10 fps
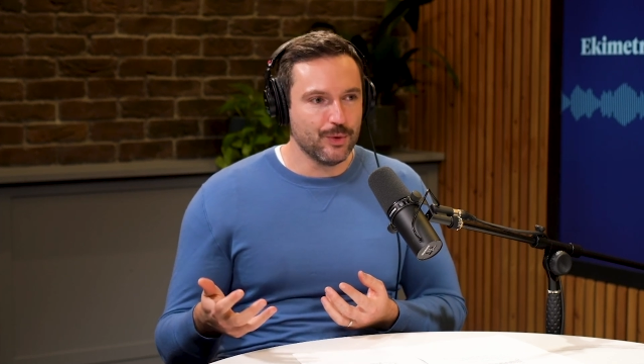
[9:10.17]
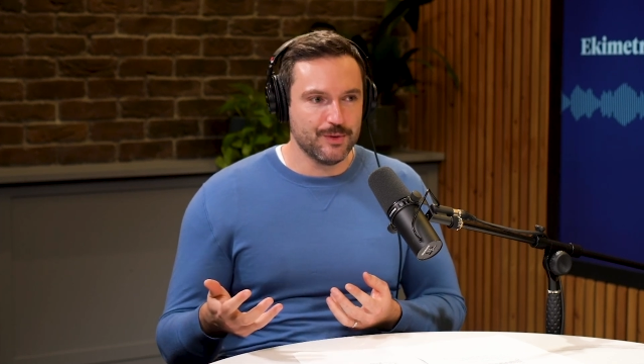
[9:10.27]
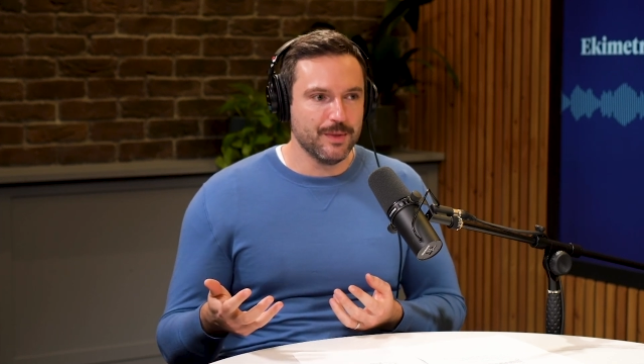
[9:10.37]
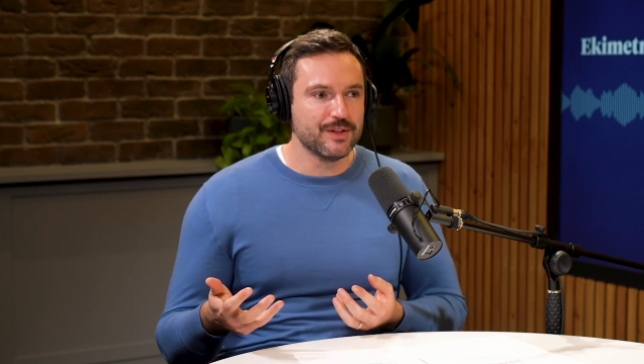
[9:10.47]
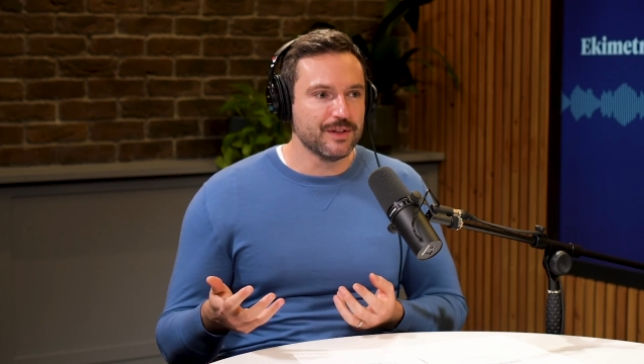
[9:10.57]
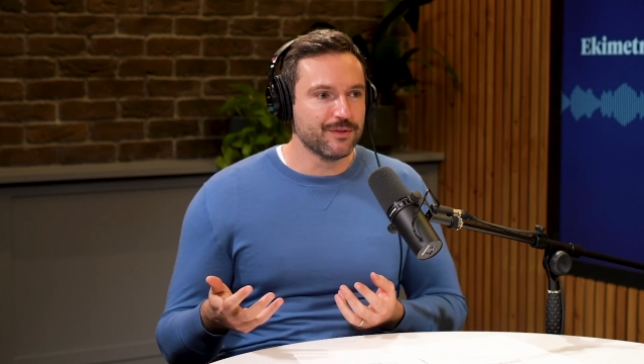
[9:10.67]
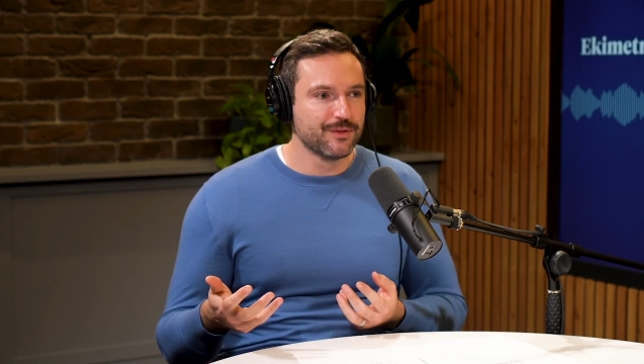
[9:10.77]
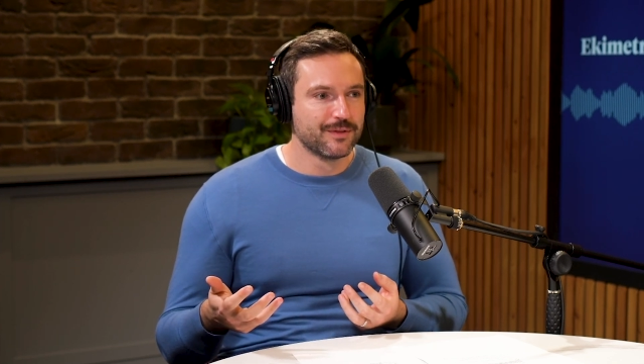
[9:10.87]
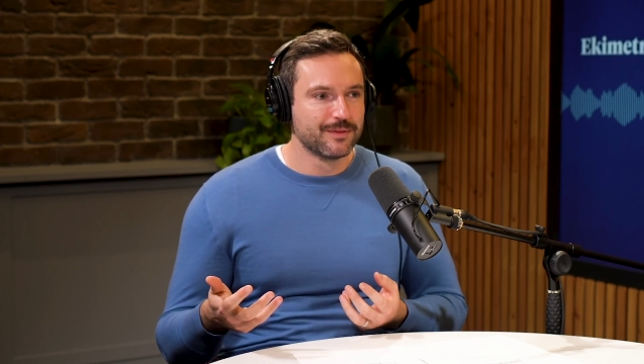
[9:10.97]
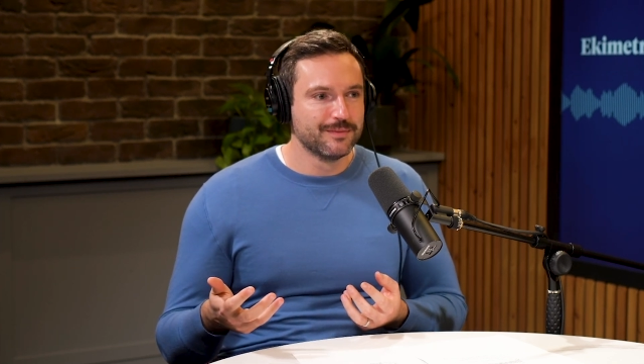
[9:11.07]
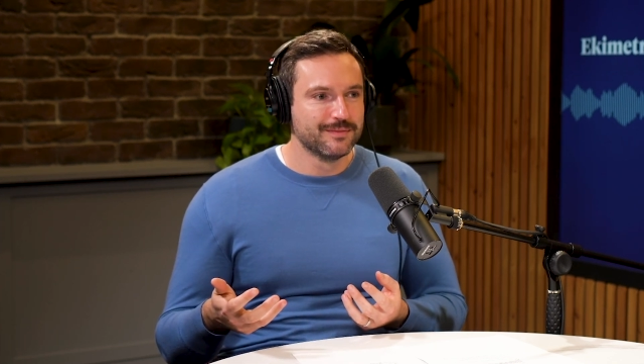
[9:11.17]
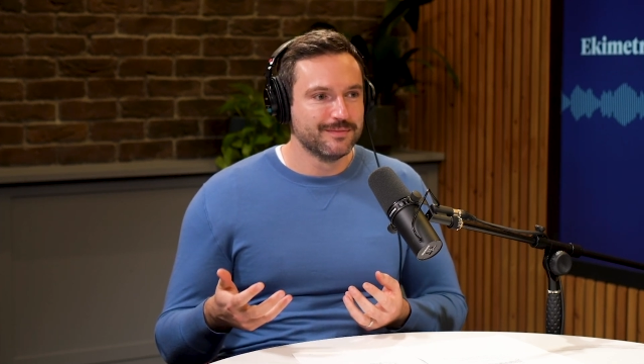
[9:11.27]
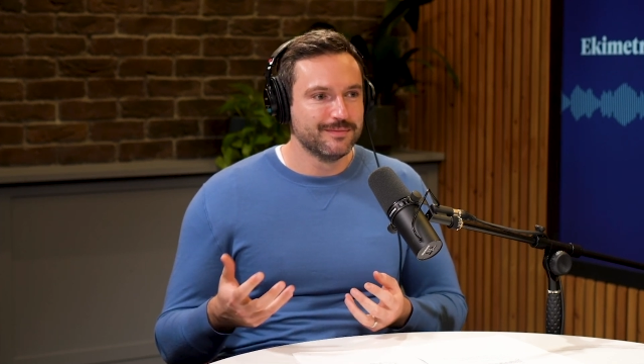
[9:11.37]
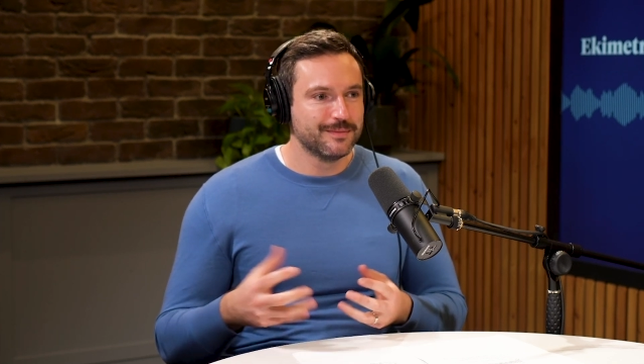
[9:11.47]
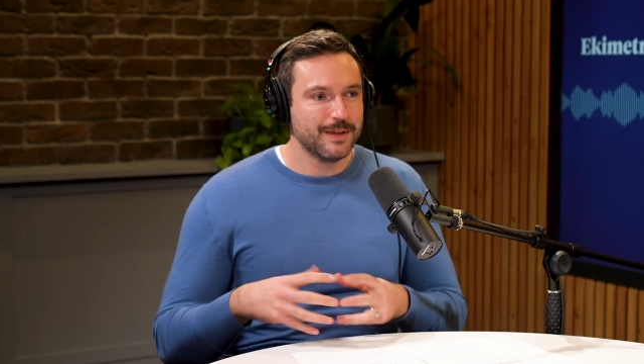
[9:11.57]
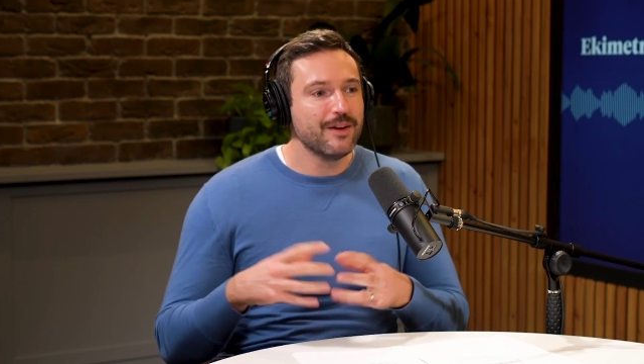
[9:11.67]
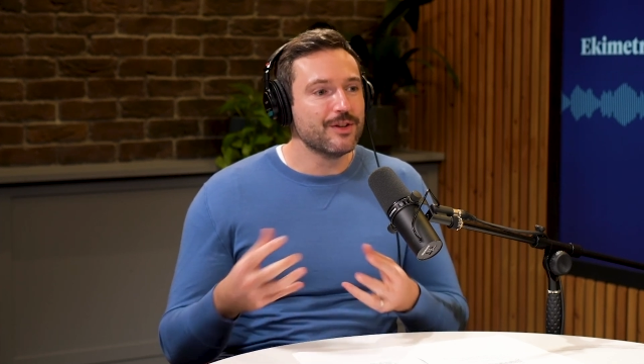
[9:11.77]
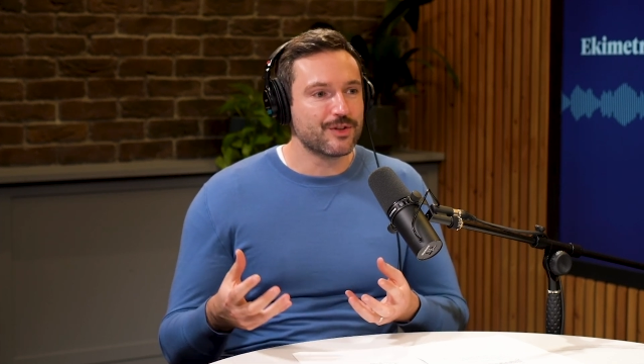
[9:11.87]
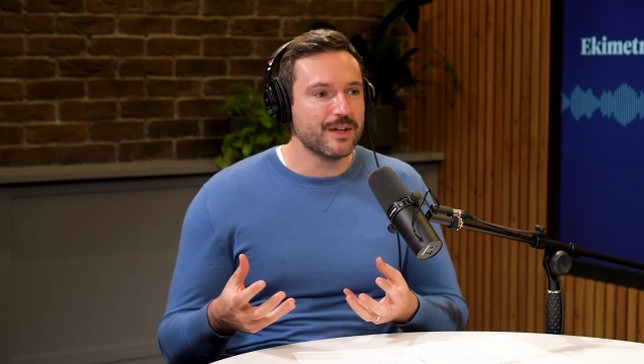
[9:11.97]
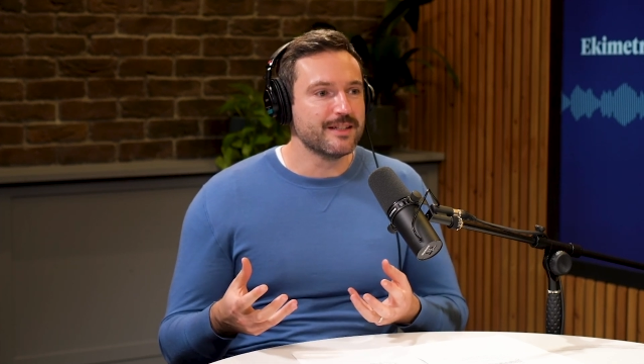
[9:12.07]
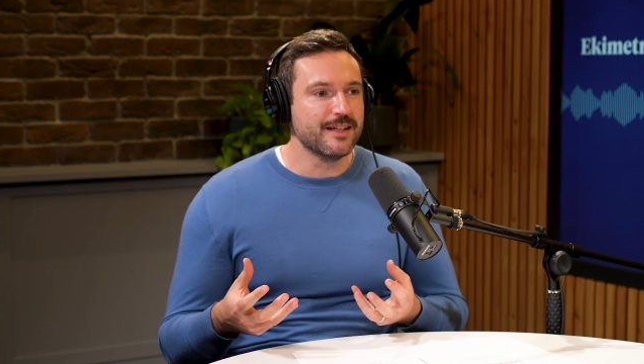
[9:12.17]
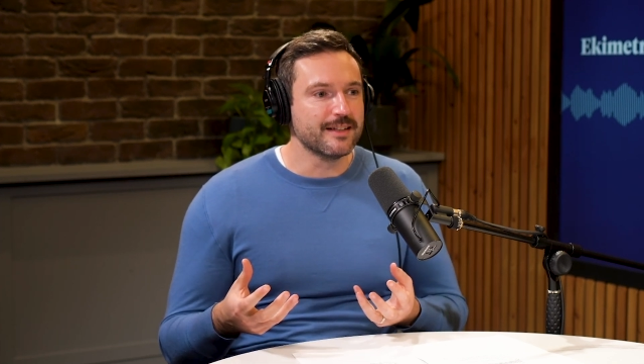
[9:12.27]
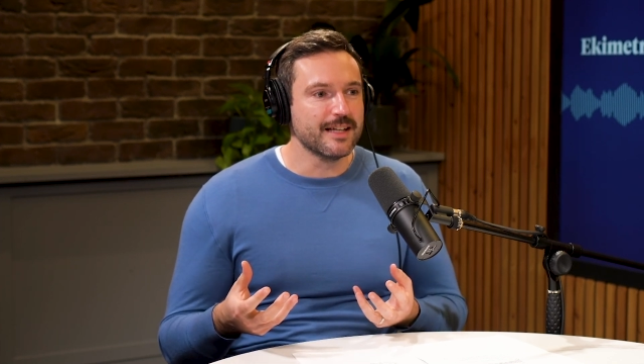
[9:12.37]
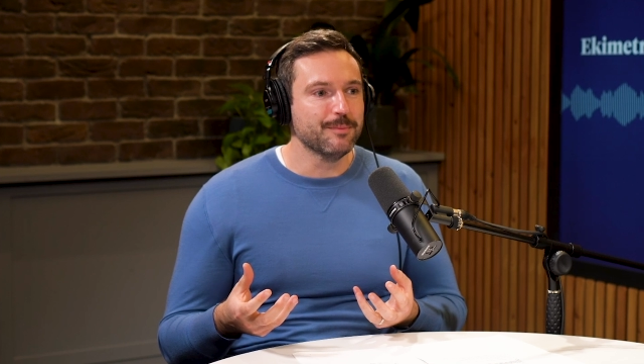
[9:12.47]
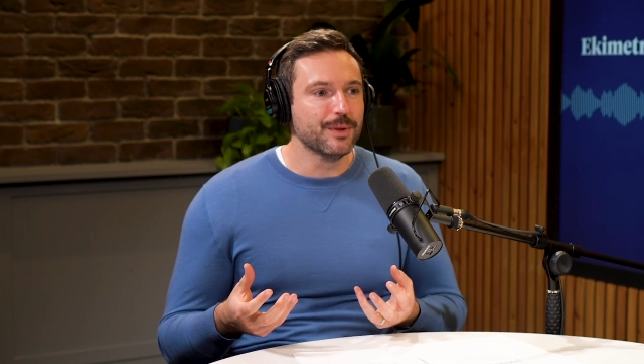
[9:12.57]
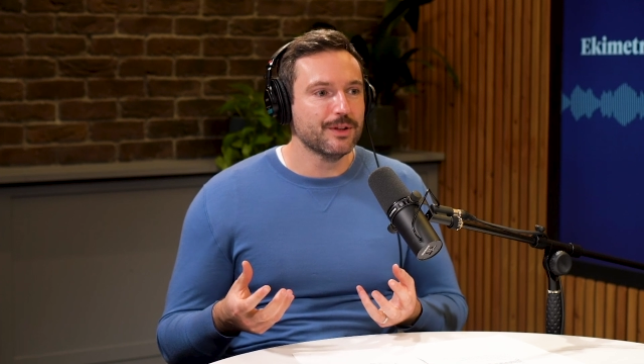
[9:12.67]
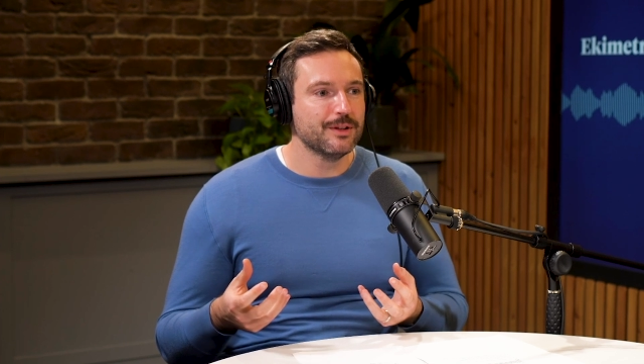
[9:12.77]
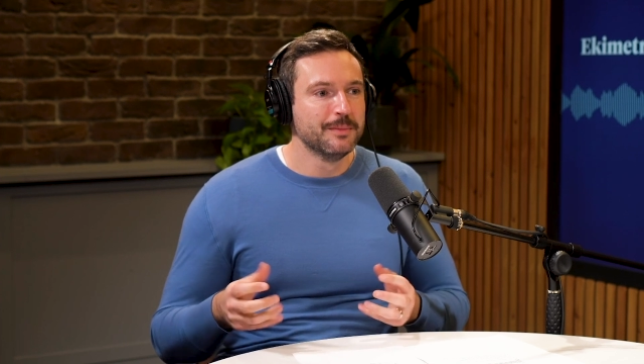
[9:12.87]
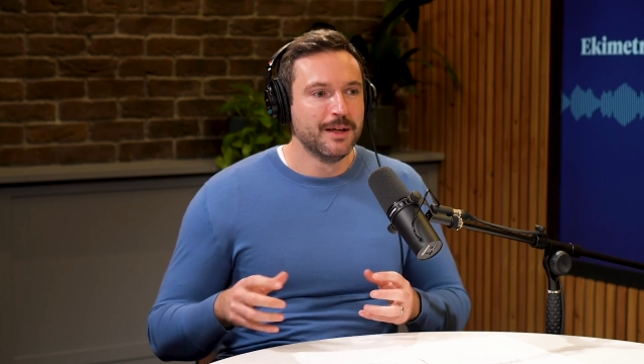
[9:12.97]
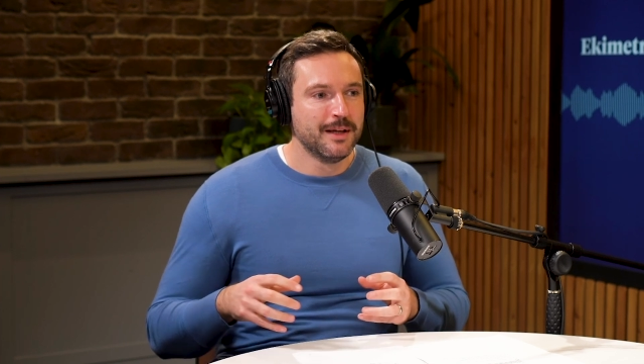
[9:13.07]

automotive industry as an example,